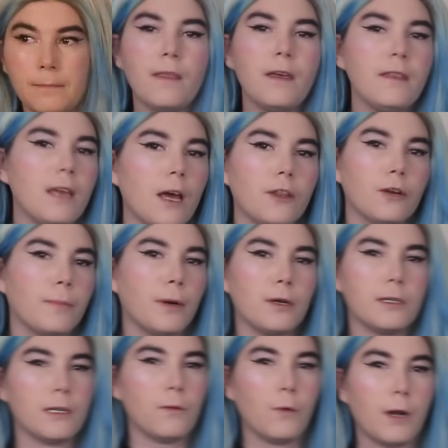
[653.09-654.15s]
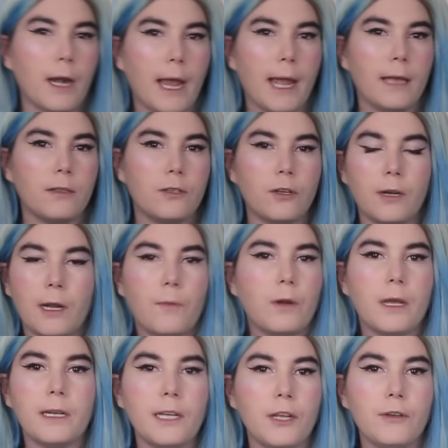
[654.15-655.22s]
And then the other person wouldn't answer and it
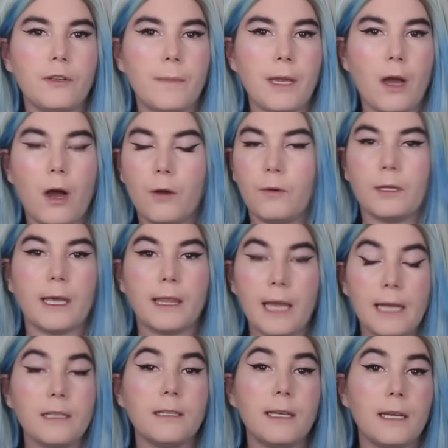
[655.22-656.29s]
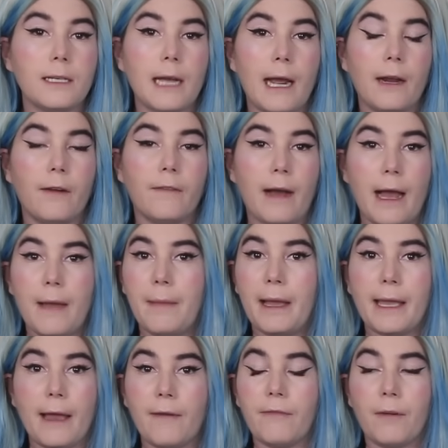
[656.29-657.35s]
would continue to be awkward. Like, that's the entire vibe I
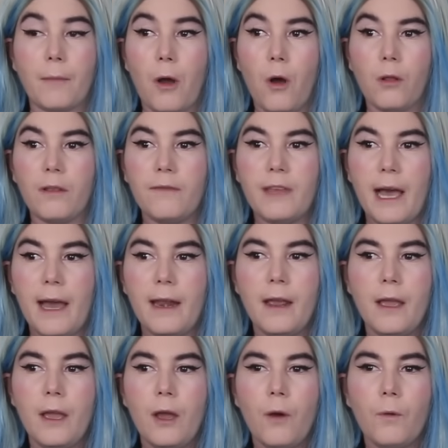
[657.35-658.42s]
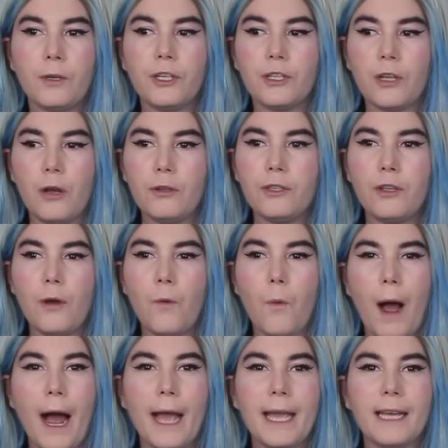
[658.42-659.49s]
get from all of that, which is also
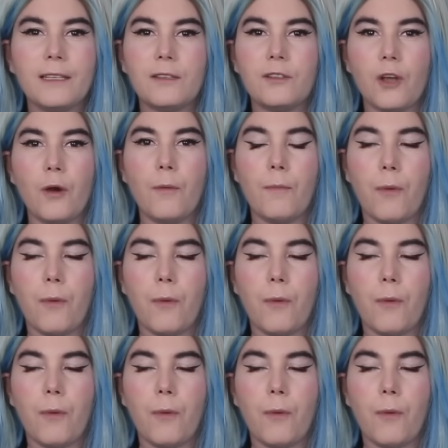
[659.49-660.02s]
why it's so